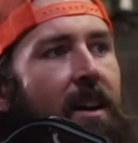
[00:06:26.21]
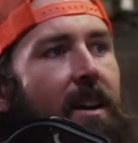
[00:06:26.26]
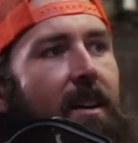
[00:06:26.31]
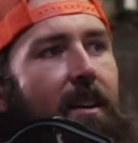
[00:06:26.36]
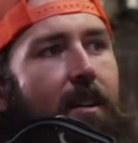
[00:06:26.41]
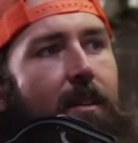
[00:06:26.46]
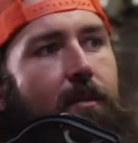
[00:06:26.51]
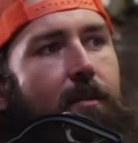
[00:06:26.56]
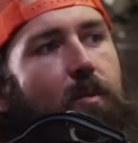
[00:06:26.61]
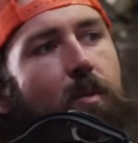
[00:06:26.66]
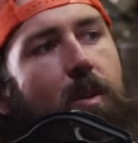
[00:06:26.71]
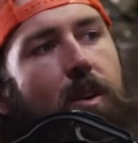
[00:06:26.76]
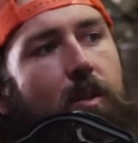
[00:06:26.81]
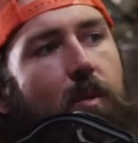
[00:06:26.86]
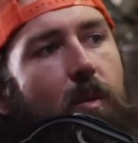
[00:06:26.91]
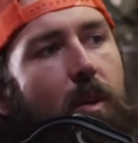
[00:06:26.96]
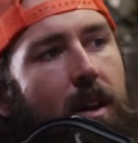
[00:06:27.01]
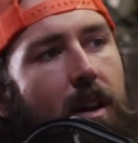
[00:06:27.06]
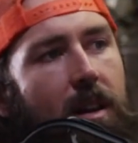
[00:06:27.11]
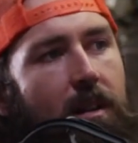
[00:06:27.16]
of what you
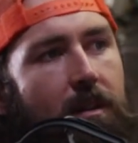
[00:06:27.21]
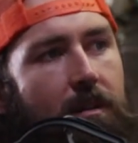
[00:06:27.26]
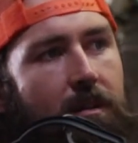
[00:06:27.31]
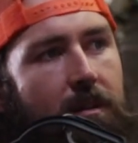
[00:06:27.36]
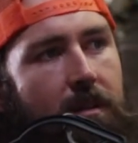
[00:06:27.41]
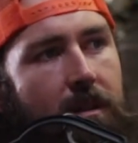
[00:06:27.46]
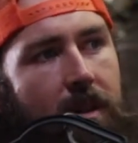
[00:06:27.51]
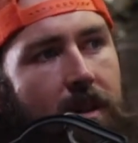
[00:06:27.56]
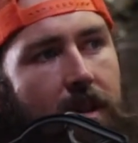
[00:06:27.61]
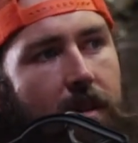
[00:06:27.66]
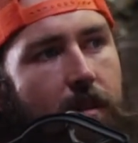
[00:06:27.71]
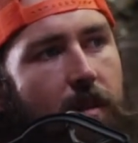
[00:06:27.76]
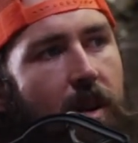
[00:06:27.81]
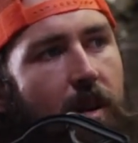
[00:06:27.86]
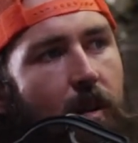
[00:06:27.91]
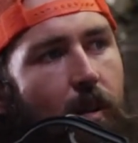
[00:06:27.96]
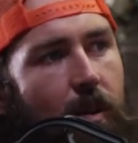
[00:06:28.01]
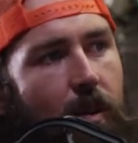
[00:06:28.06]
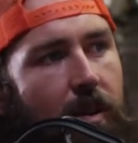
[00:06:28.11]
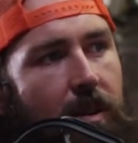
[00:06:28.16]
want in the
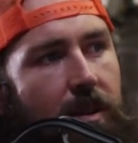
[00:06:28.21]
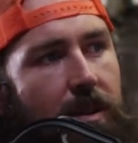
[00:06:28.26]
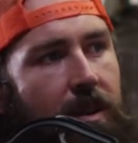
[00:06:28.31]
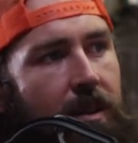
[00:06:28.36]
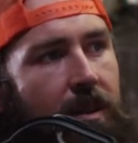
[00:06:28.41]
beer world.